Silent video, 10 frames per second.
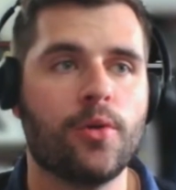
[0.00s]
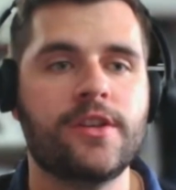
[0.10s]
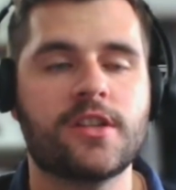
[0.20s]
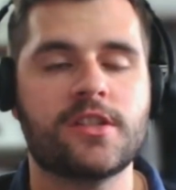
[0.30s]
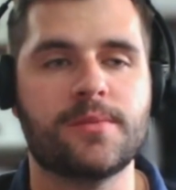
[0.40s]

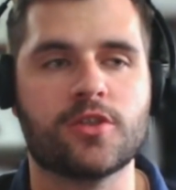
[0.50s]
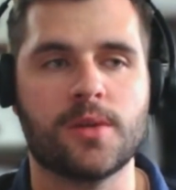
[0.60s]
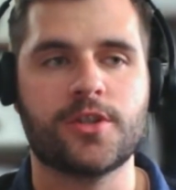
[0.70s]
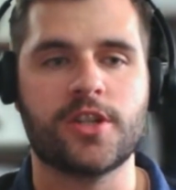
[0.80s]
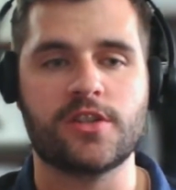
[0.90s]
only
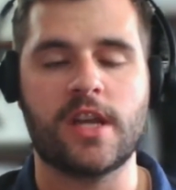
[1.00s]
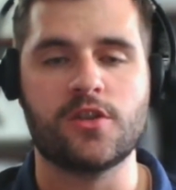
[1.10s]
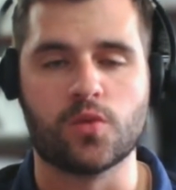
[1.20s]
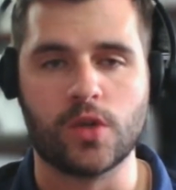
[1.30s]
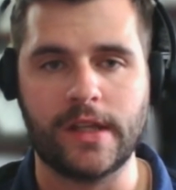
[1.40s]
subscription
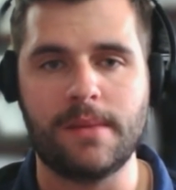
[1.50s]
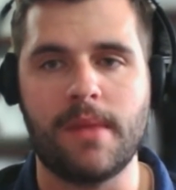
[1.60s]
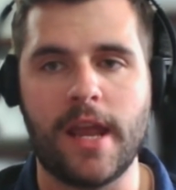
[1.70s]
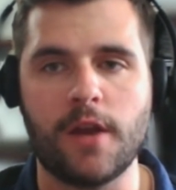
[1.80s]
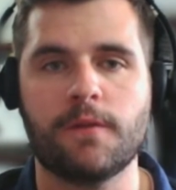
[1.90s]
is really
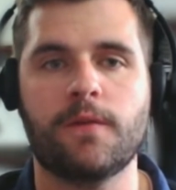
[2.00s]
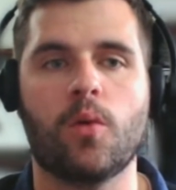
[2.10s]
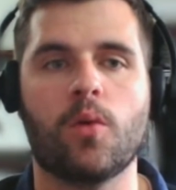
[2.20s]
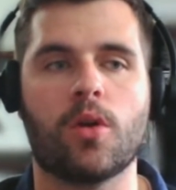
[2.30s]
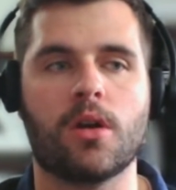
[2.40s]
made
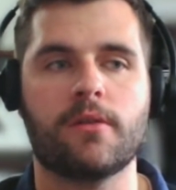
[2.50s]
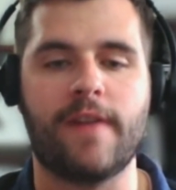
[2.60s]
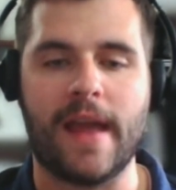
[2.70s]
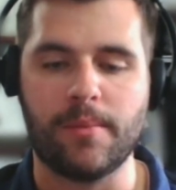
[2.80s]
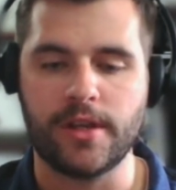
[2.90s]
for
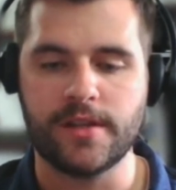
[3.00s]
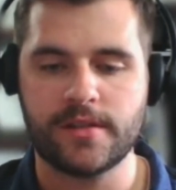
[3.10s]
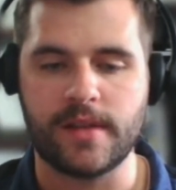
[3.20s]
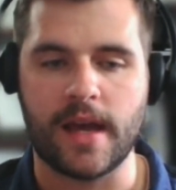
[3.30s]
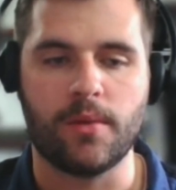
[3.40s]

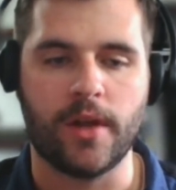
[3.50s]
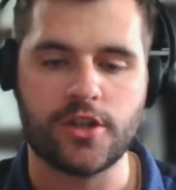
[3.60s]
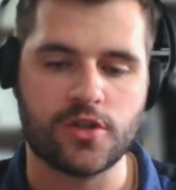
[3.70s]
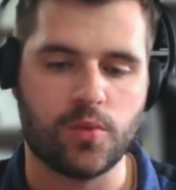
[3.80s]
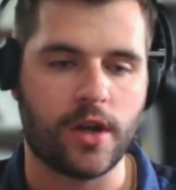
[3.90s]
families that like
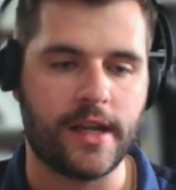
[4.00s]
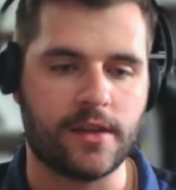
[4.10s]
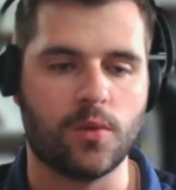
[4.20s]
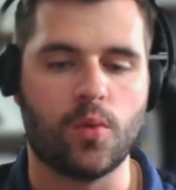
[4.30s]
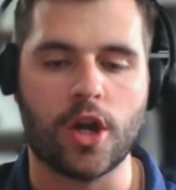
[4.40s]
just want to
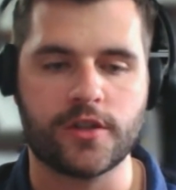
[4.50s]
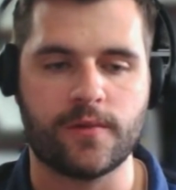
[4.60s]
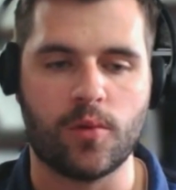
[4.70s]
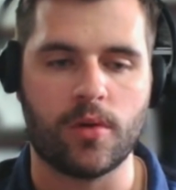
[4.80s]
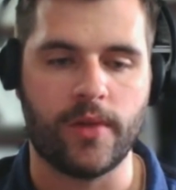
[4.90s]
get the watch
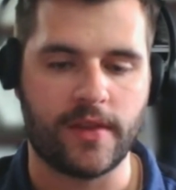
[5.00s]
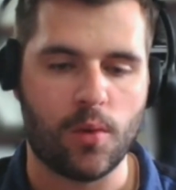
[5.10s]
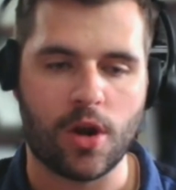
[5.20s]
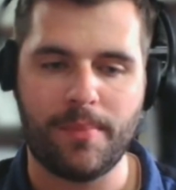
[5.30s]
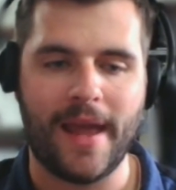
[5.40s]
for, like they
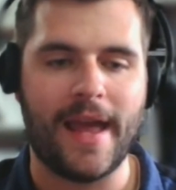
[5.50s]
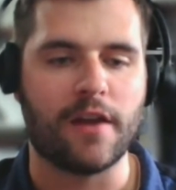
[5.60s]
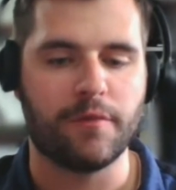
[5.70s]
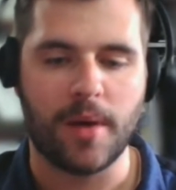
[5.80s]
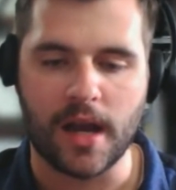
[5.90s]
want to pay
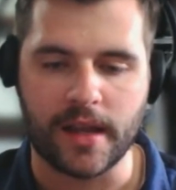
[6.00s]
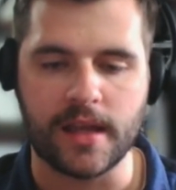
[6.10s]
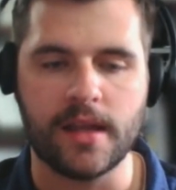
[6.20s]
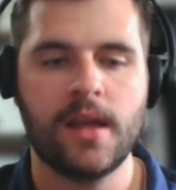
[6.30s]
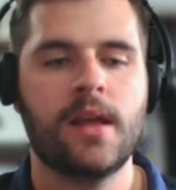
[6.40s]
out of
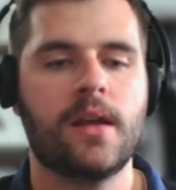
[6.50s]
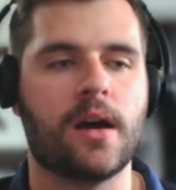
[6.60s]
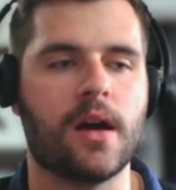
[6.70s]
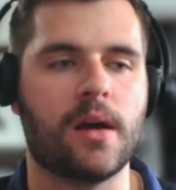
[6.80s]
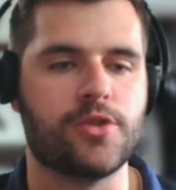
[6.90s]
pocket,
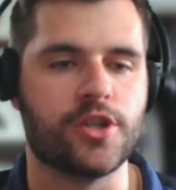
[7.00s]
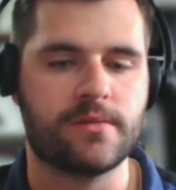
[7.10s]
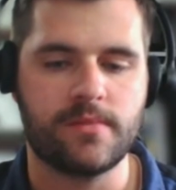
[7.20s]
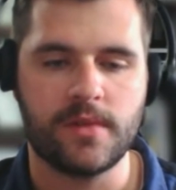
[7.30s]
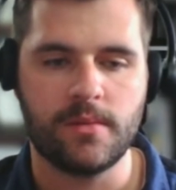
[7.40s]

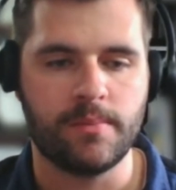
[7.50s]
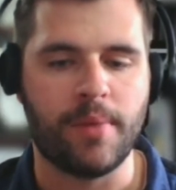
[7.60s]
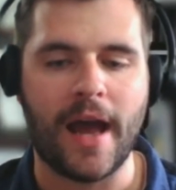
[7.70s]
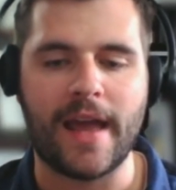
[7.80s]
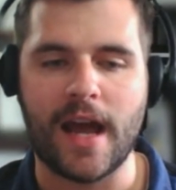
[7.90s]
just
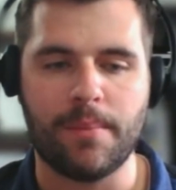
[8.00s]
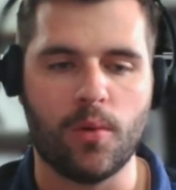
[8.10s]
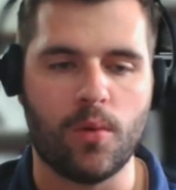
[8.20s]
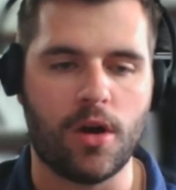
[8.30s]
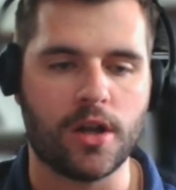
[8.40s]
buy an
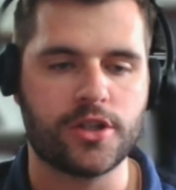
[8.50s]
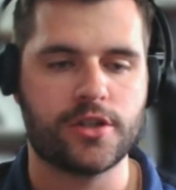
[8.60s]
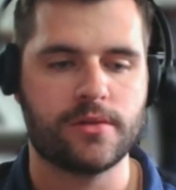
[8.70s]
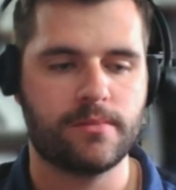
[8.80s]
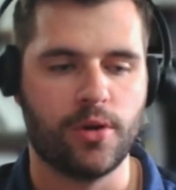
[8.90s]
Apple
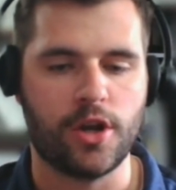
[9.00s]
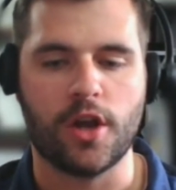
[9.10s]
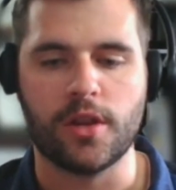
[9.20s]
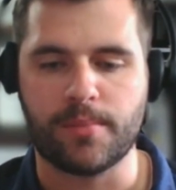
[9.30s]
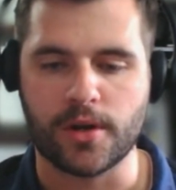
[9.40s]
Watch, put it
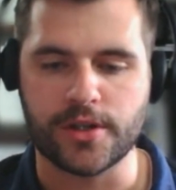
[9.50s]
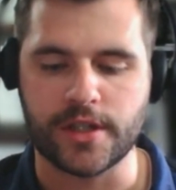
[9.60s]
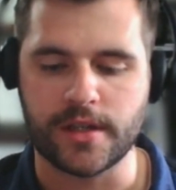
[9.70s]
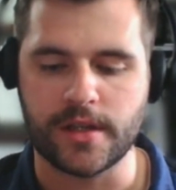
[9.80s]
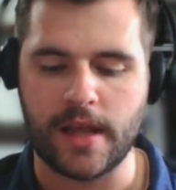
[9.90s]
on the
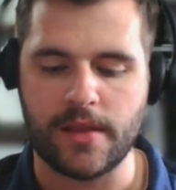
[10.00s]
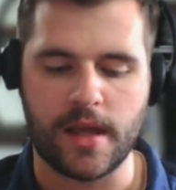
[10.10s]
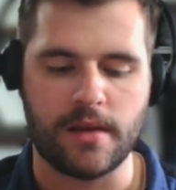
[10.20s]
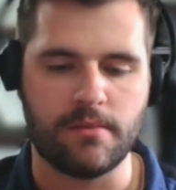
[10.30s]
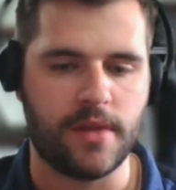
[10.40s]
person, and
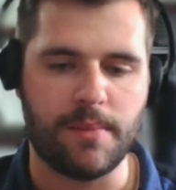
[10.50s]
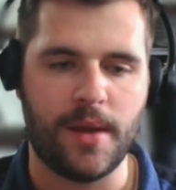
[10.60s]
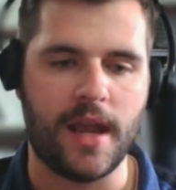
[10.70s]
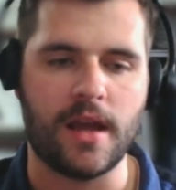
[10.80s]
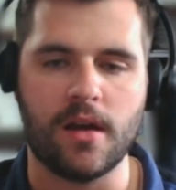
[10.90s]
then they
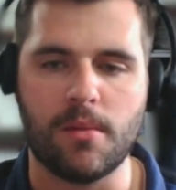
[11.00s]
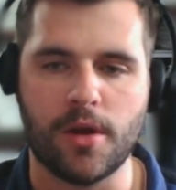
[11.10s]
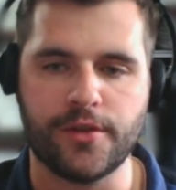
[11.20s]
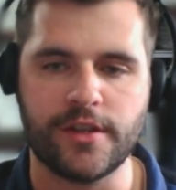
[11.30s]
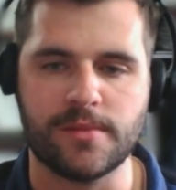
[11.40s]
pay a
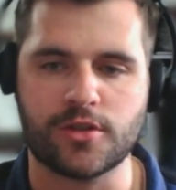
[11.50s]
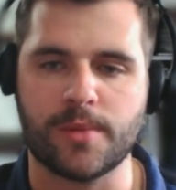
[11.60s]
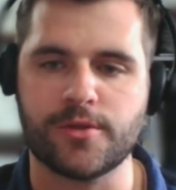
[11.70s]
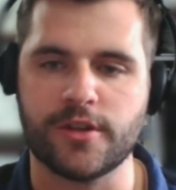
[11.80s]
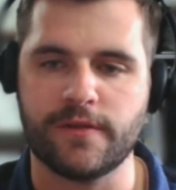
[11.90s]
monthly
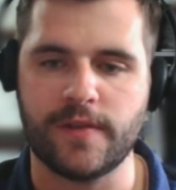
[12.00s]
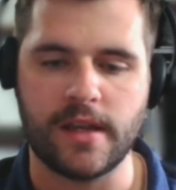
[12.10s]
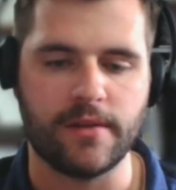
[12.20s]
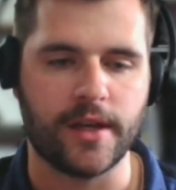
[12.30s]
subscription fee